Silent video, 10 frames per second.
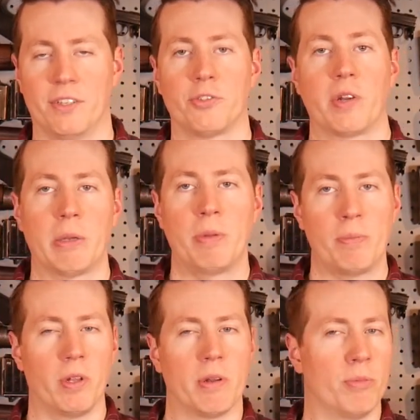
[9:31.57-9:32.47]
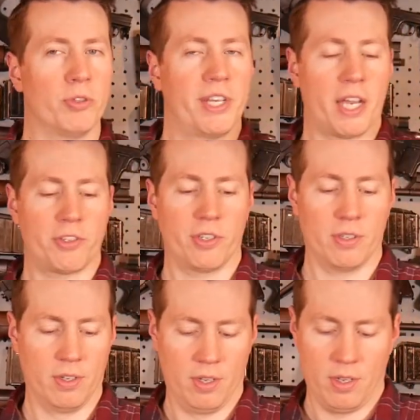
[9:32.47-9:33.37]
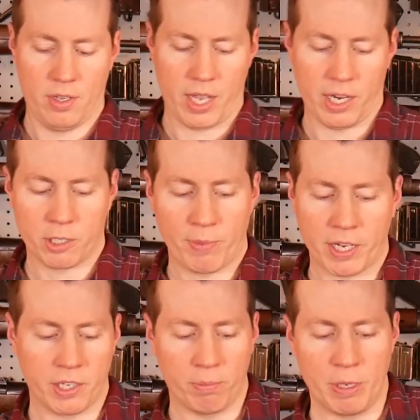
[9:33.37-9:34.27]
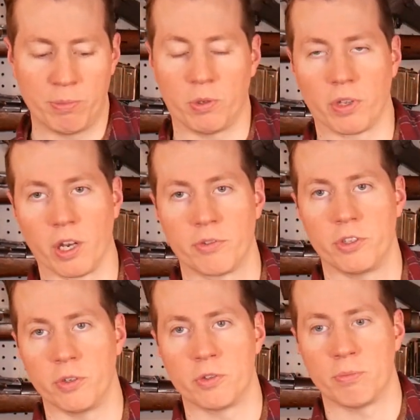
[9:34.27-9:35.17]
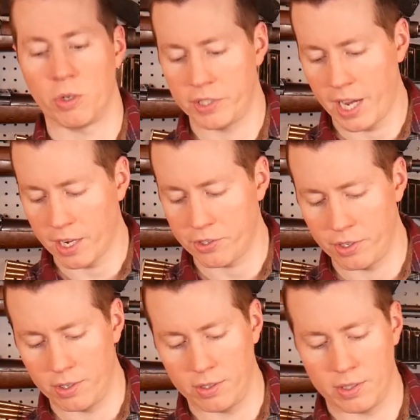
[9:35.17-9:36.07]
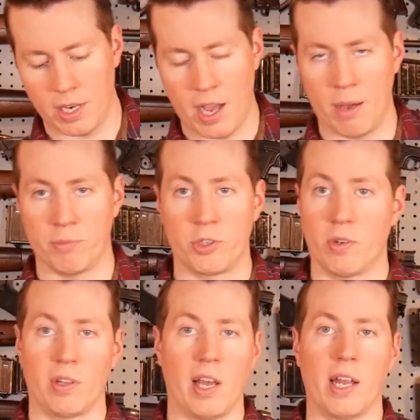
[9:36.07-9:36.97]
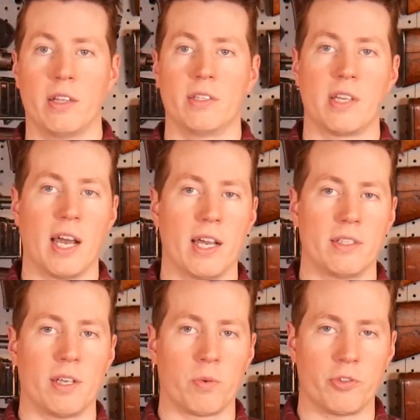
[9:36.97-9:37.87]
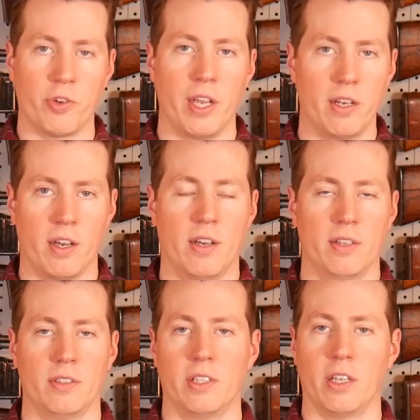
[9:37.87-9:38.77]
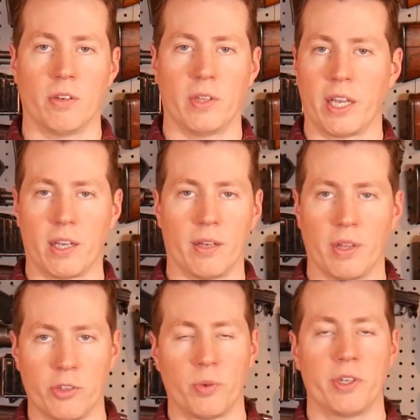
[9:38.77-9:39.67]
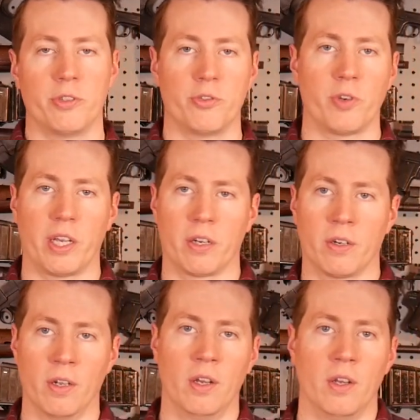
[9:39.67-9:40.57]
training people on a bolt action and expecting people, you know, to use a bolt action. I'm sure a lot of these guys that were trained on, you know, like a 22 trainer,